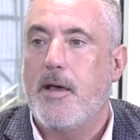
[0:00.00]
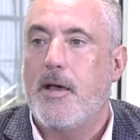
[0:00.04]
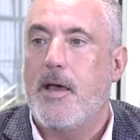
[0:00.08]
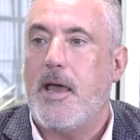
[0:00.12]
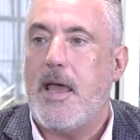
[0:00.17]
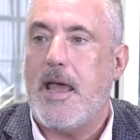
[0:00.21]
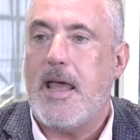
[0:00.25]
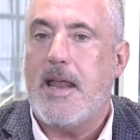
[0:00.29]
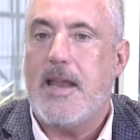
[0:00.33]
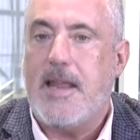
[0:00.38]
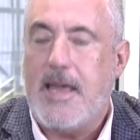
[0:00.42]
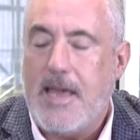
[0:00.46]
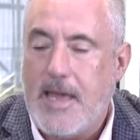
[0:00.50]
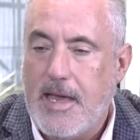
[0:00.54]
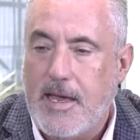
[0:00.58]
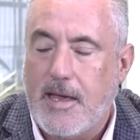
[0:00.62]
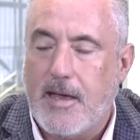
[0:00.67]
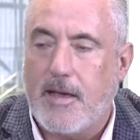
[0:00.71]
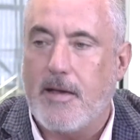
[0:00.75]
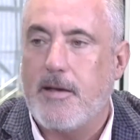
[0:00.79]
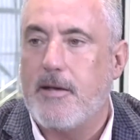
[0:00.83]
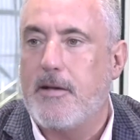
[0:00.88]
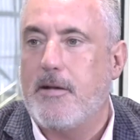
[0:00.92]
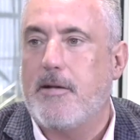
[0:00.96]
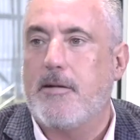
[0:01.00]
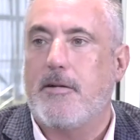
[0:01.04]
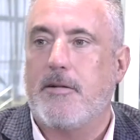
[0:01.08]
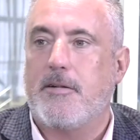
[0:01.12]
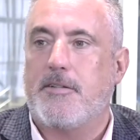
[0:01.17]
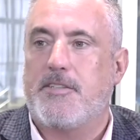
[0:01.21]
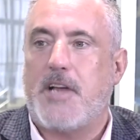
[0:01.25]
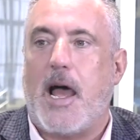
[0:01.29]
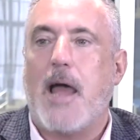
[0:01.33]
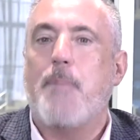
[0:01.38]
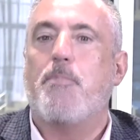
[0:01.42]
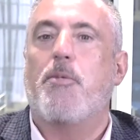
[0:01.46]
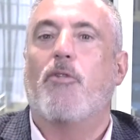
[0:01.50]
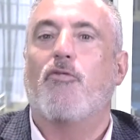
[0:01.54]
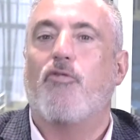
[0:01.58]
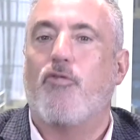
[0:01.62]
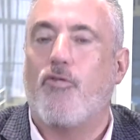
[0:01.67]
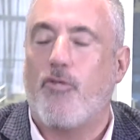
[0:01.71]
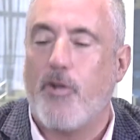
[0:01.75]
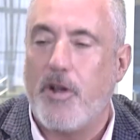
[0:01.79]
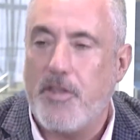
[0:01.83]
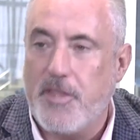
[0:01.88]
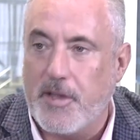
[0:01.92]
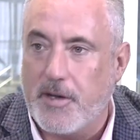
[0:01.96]
any type
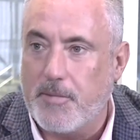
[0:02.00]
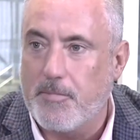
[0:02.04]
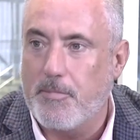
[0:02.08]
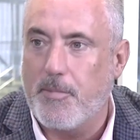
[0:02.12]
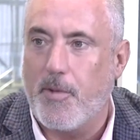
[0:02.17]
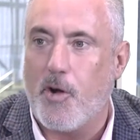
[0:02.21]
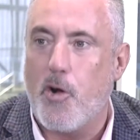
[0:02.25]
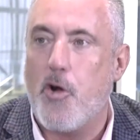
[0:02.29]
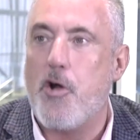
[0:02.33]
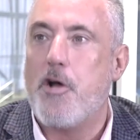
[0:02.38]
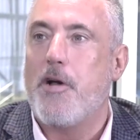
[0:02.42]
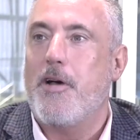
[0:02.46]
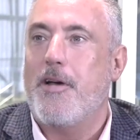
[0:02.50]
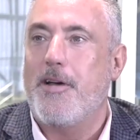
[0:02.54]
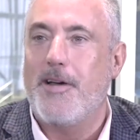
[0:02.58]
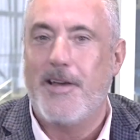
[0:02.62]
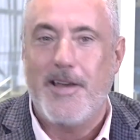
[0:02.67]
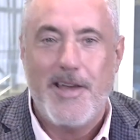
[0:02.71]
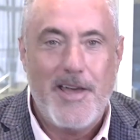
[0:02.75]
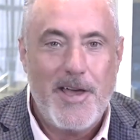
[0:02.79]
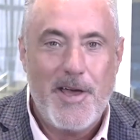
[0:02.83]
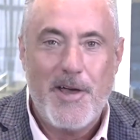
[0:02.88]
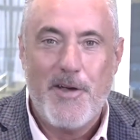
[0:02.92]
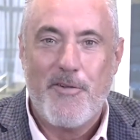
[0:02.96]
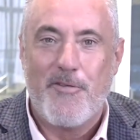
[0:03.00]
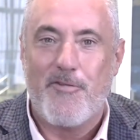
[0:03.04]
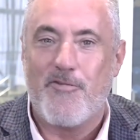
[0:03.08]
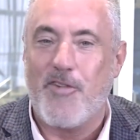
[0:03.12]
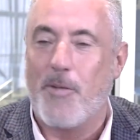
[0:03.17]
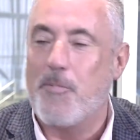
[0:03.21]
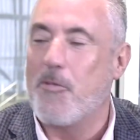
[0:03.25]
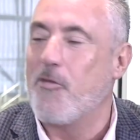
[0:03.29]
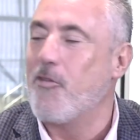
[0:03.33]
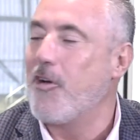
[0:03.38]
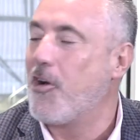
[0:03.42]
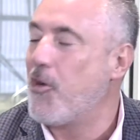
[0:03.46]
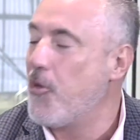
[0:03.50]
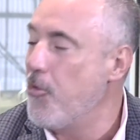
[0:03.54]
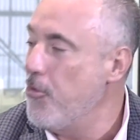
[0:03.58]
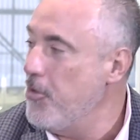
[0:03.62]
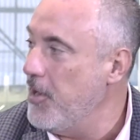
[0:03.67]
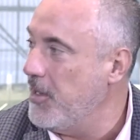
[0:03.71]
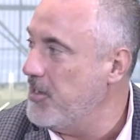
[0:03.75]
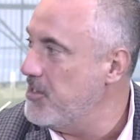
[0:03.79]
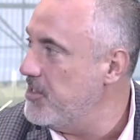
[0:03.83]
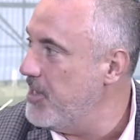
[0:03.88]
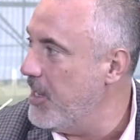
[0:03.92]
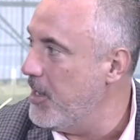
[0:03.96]
of rhythm from a
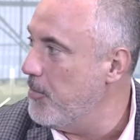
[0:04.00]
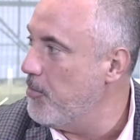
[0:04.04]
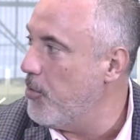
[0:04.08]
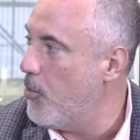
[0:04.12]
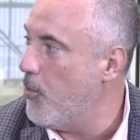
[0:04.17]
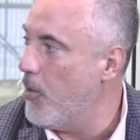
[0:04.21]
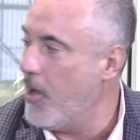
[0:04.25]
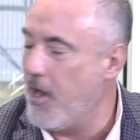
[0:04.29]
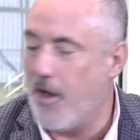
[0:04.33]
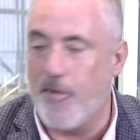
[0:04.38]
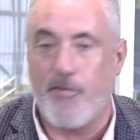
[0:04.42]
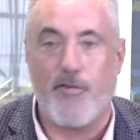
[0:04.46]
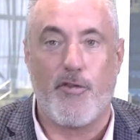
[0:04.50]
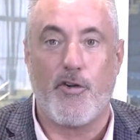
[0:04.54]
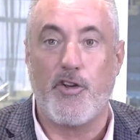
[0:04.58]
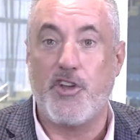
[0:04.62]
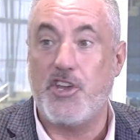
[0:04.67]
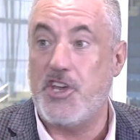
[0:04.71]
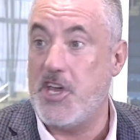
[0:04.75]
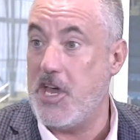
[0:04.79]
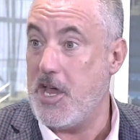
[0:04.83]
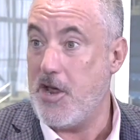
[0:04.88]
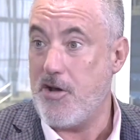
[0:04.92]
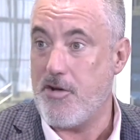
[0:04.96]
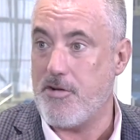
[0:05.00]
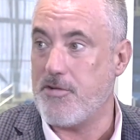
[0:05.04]
recruiting standpoint for years.